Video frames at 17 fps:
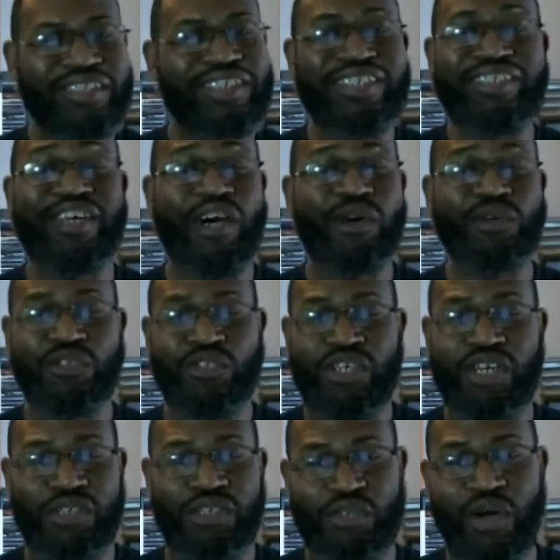don't suck.
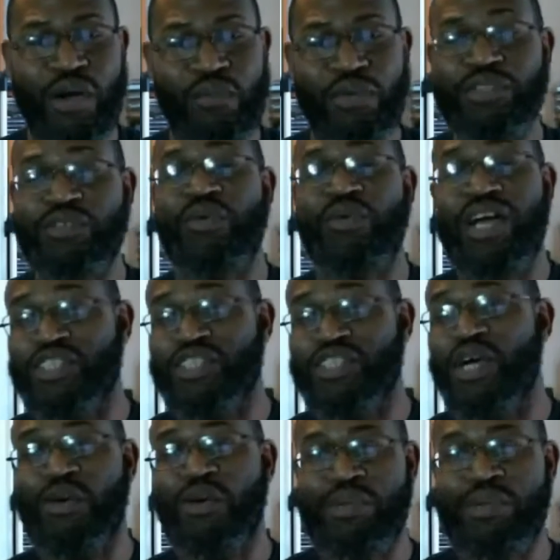So I went to watch
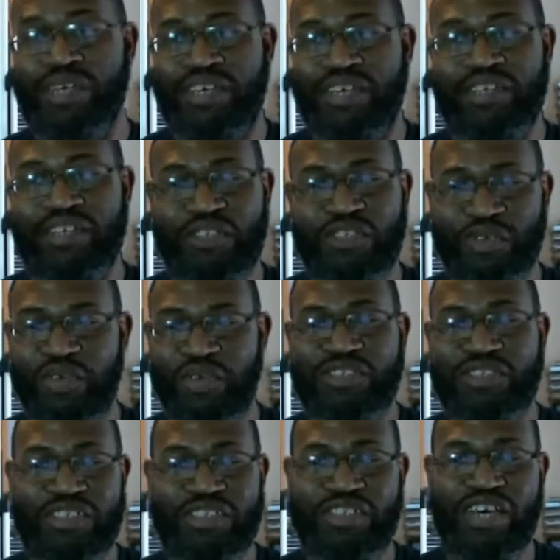Kobe against the
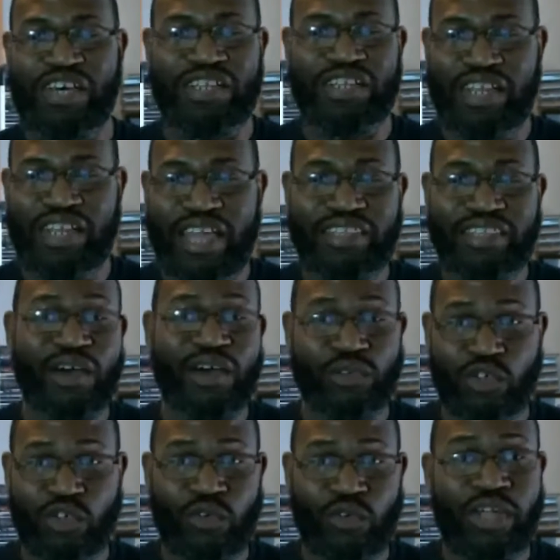Grizzlies the other night. That was
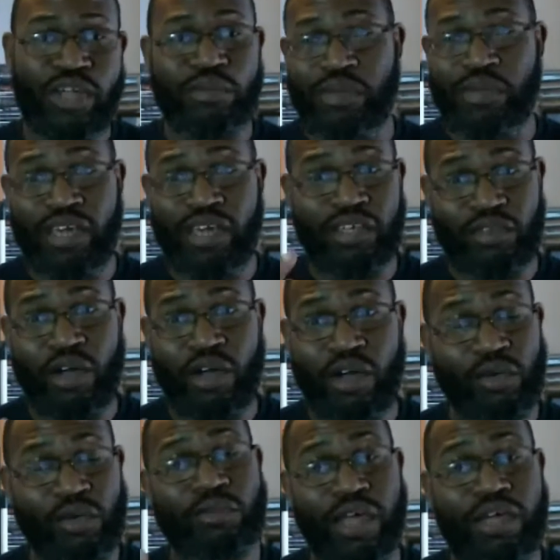great, man.
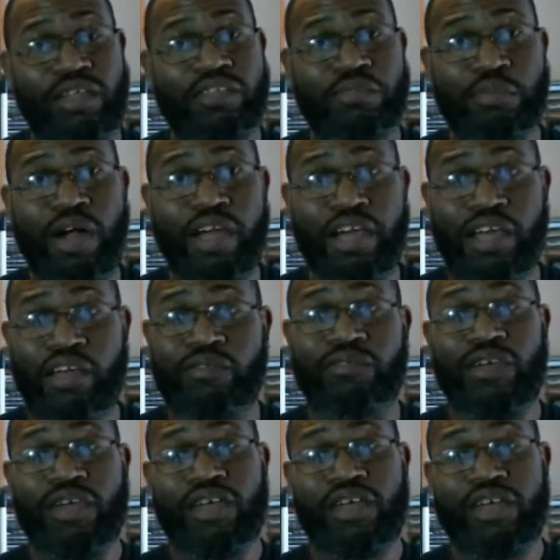That's probably
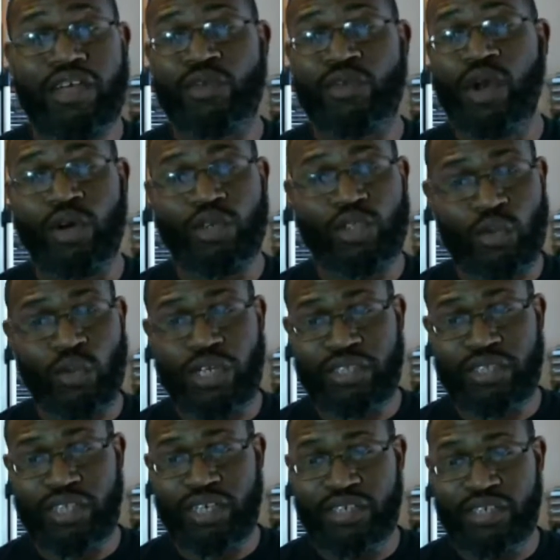if you don't do
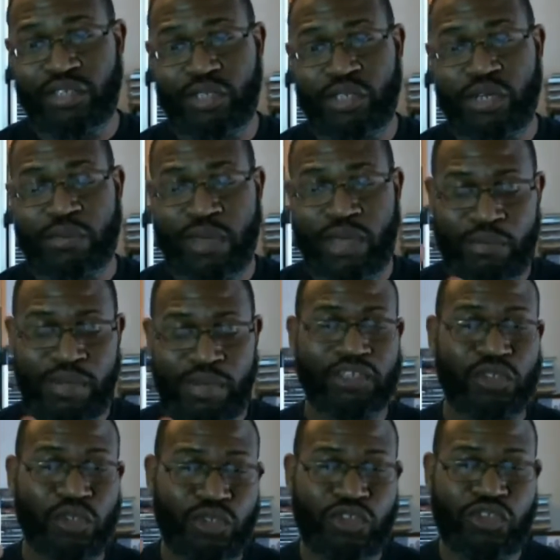anything this year, man, make sure
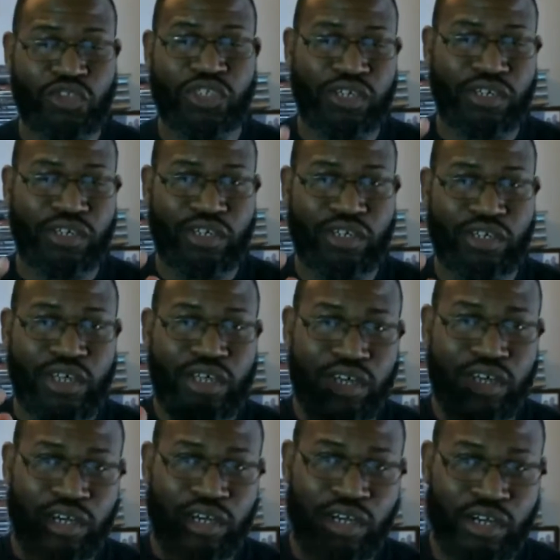you see
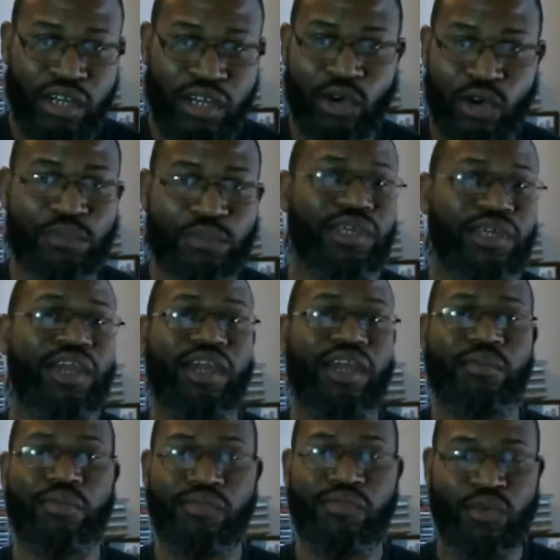a Kobe game
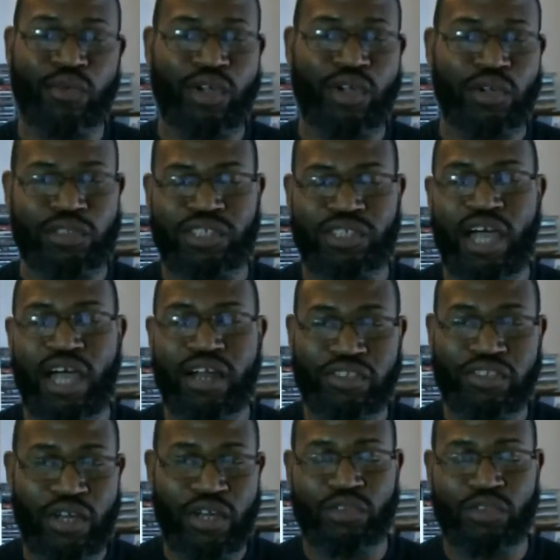before he retires.
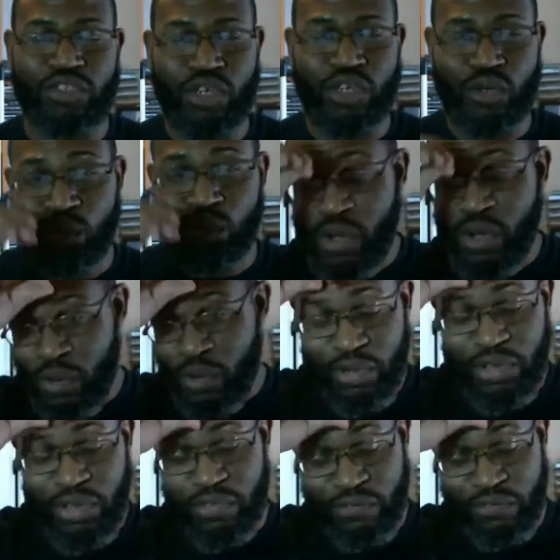That was dope.
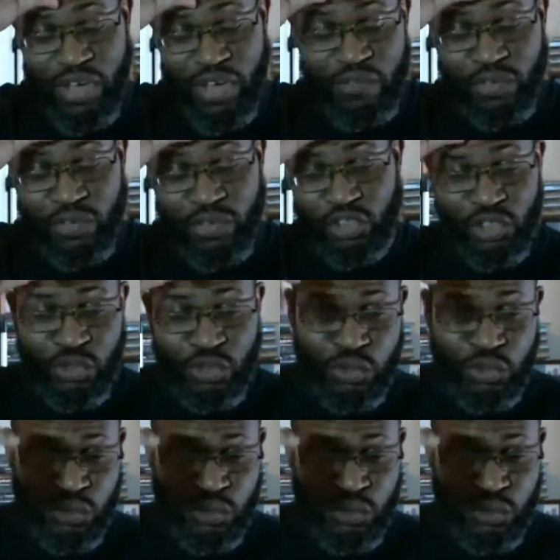But favorite shoe